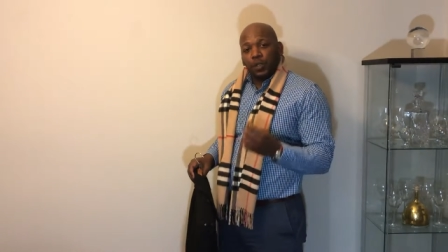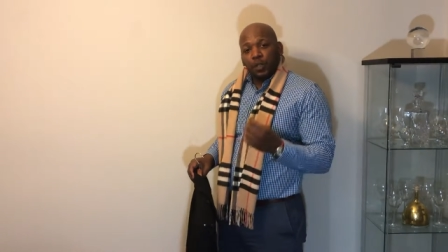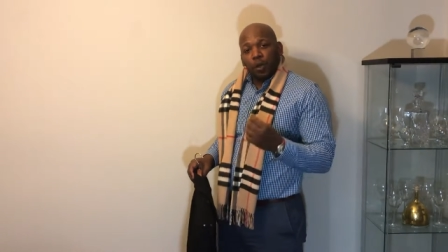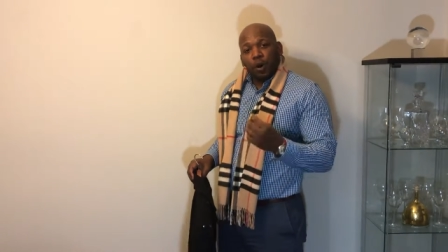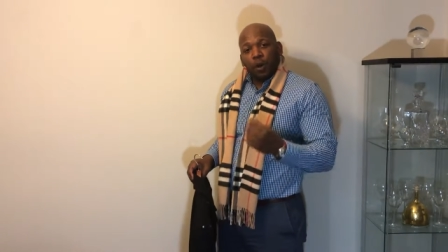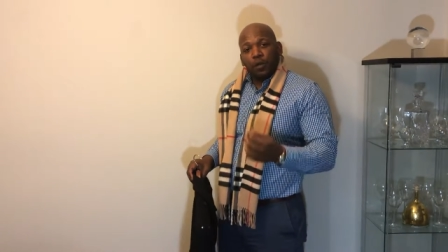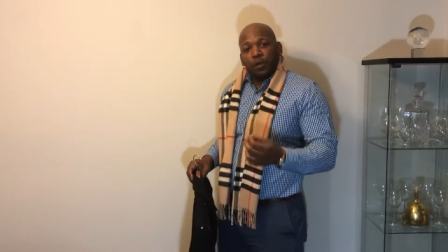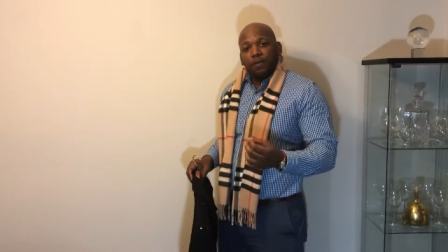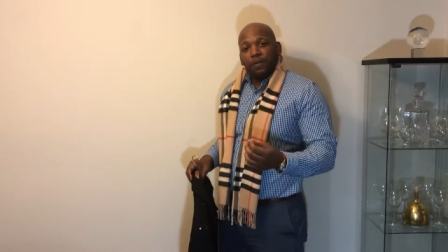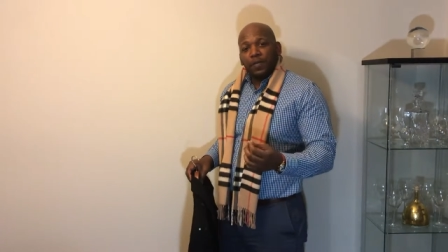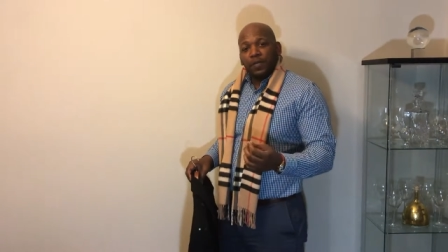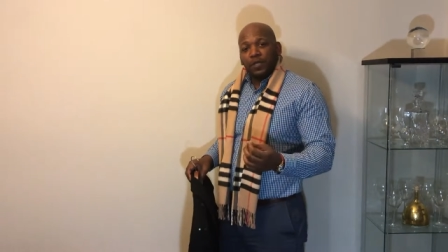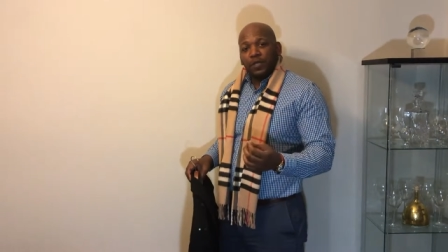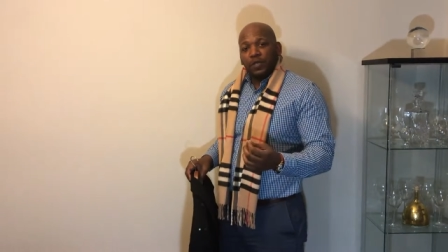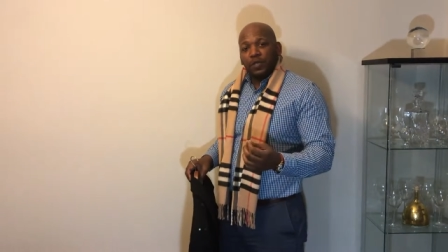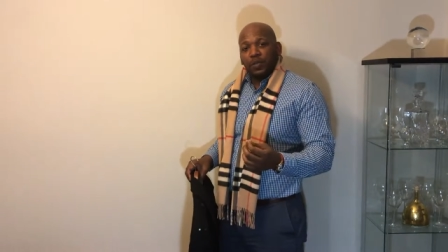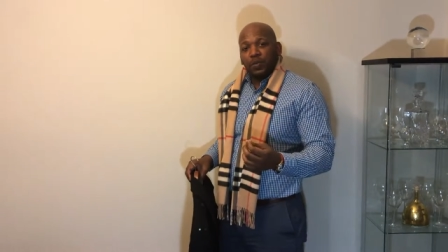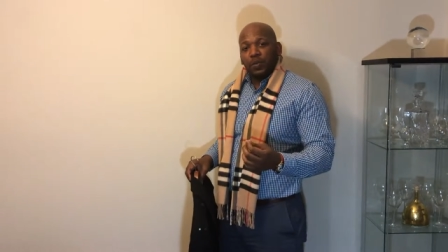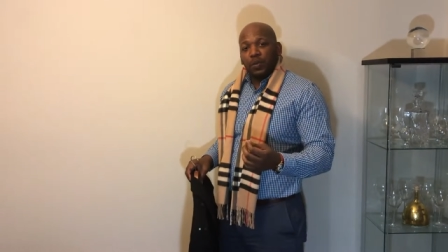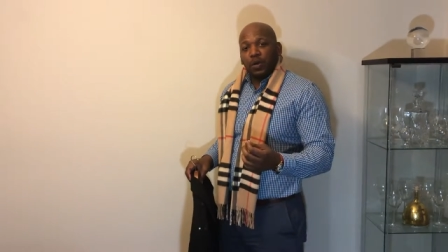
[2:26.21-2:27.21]
and you're in the
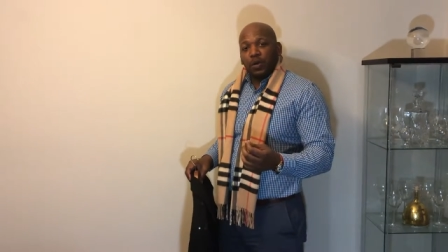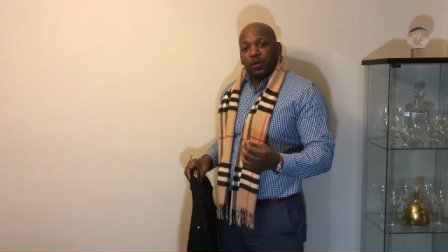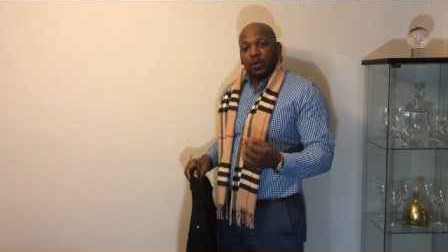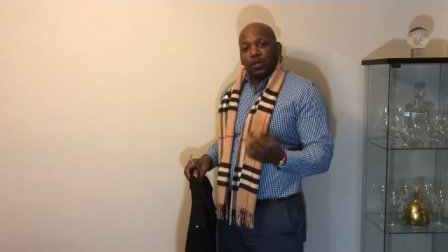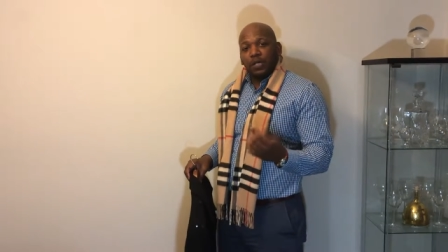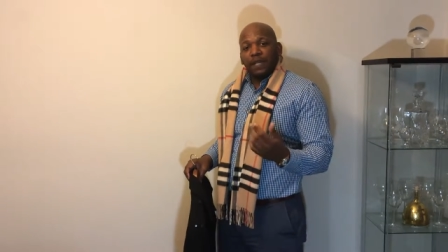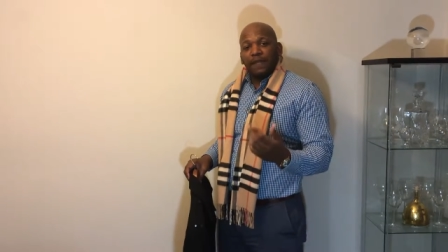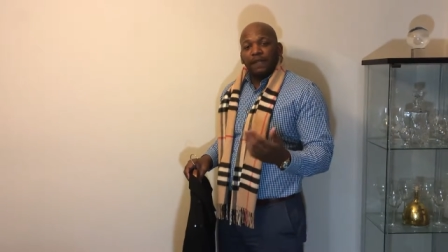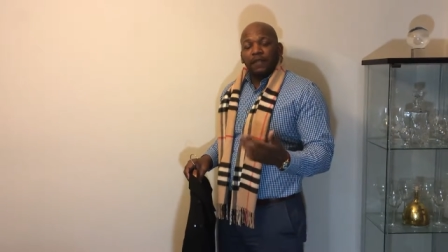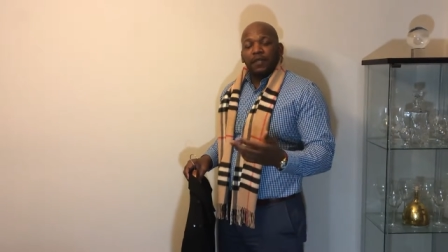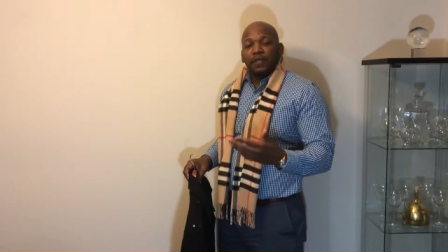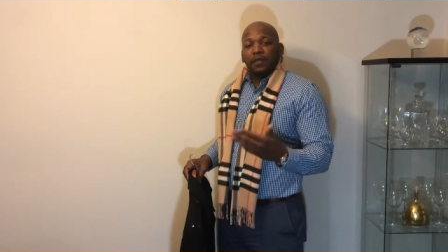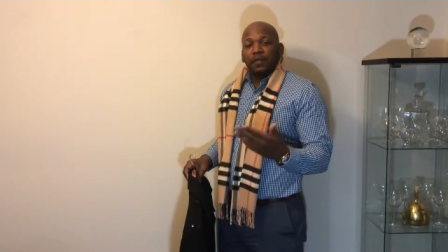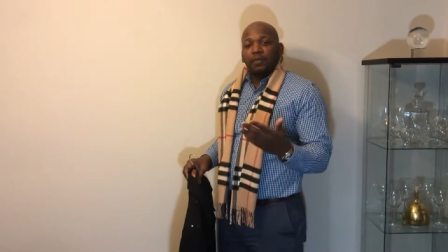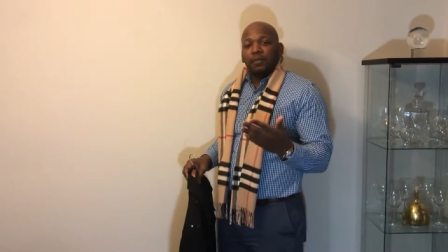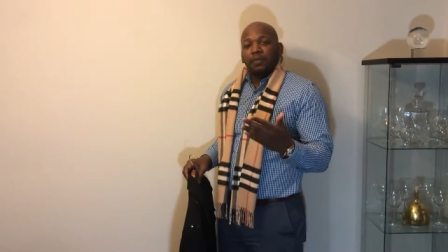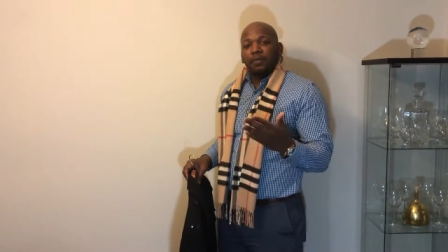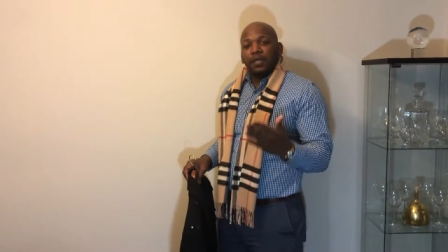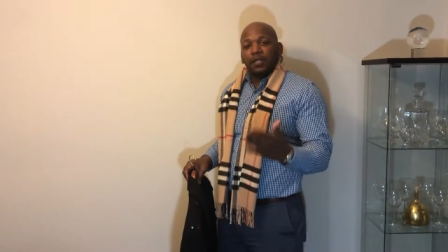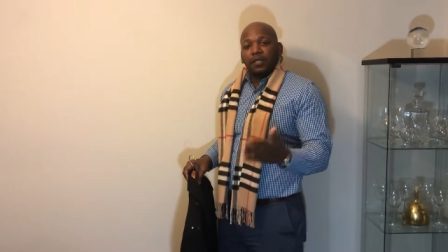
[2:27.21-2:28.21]
business world or even
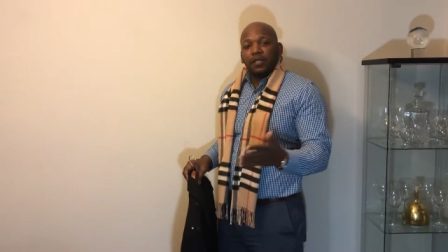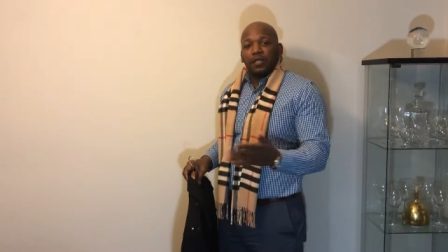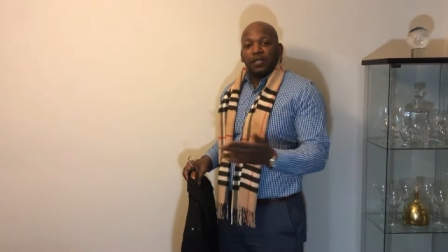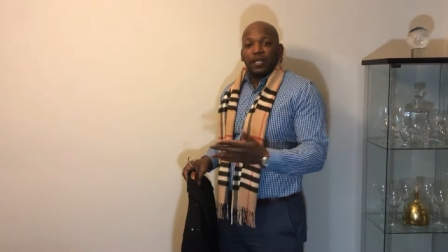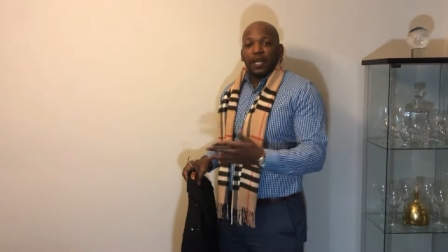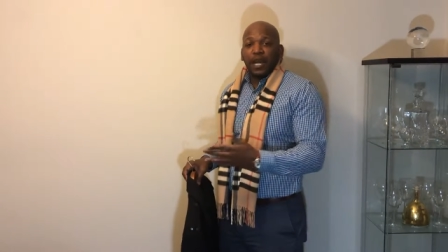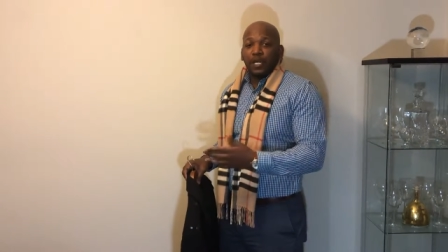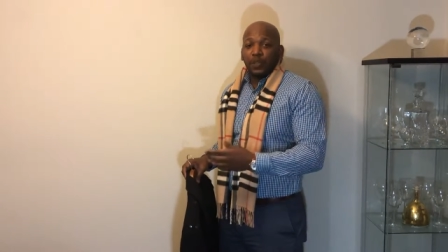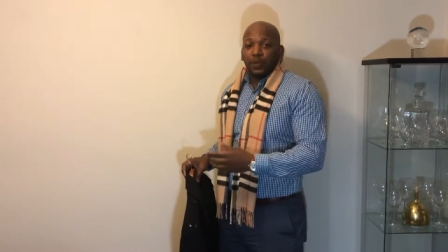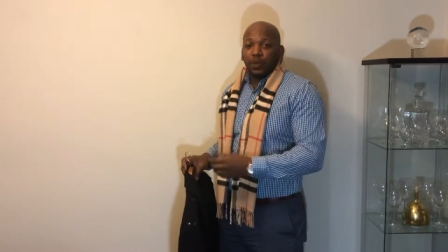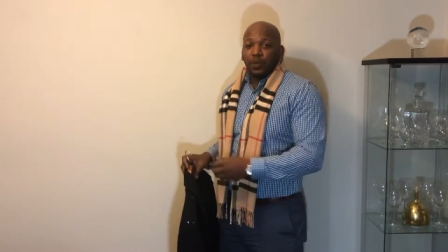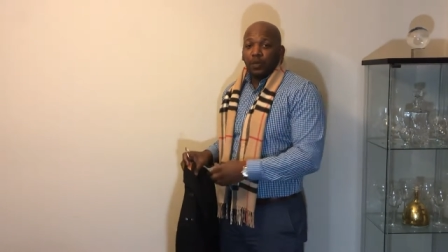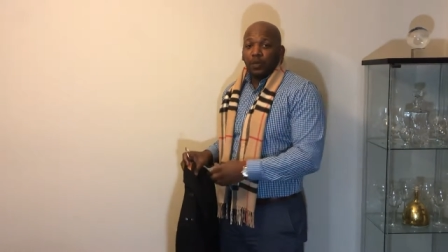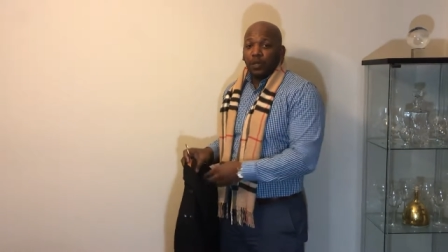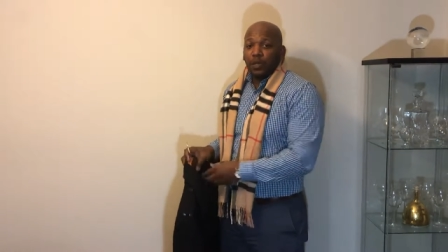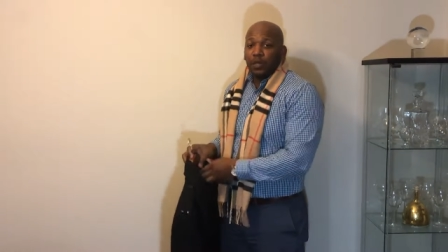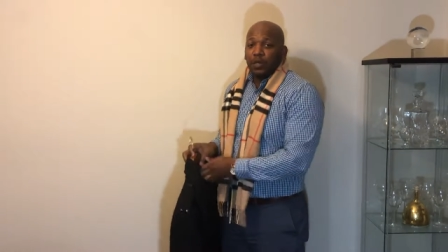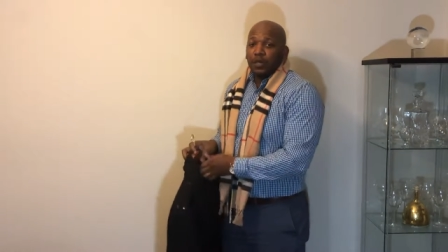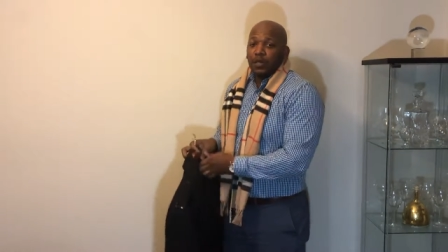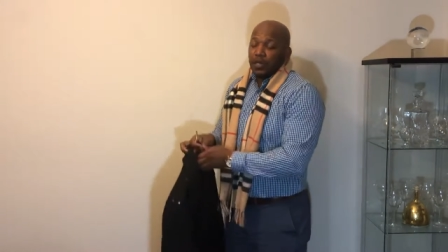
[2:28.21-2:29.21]
the business casual
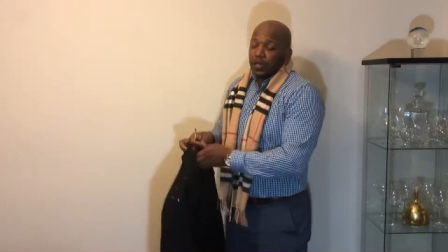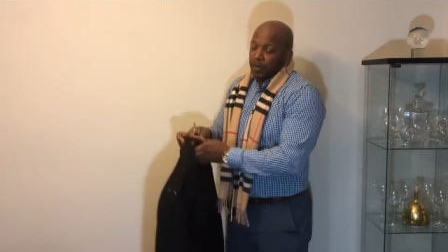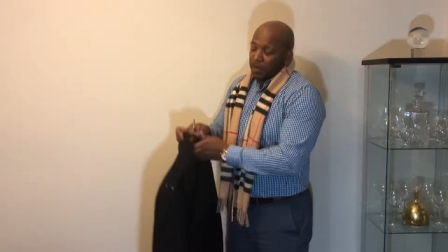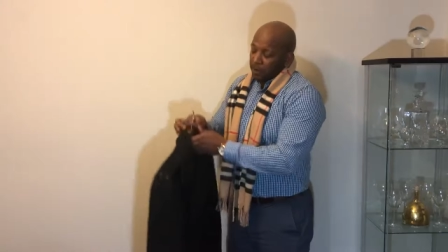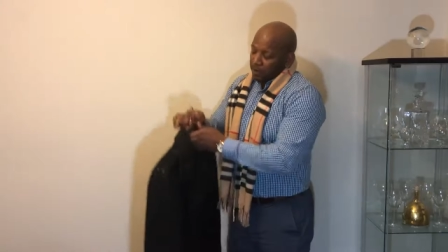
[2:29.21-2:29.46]
world,